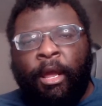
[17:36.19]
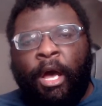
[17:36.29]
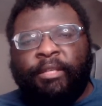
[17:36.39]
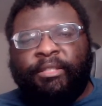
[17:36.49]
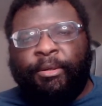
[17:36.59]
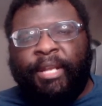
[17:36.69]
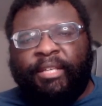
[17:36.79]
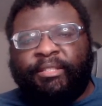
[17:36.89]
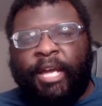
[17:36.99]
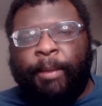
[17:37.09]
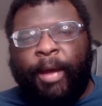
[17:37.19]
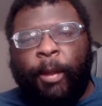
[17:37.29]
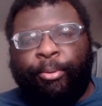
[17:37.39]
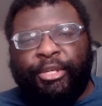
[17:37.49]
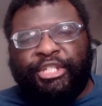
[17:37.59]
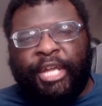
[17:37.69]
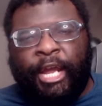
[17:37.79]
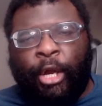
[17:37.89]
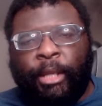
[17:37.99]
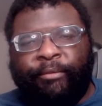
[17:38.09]
Until next time, I
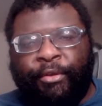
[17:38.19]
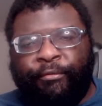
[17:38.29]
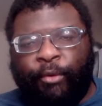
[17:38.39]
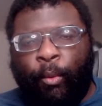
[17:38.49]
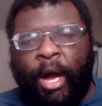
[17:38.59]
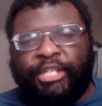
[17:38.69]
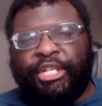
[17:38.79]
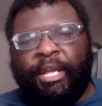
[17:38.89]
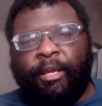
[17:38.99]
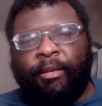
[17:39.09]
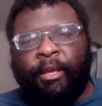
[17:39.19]
appreciate all of you for watching.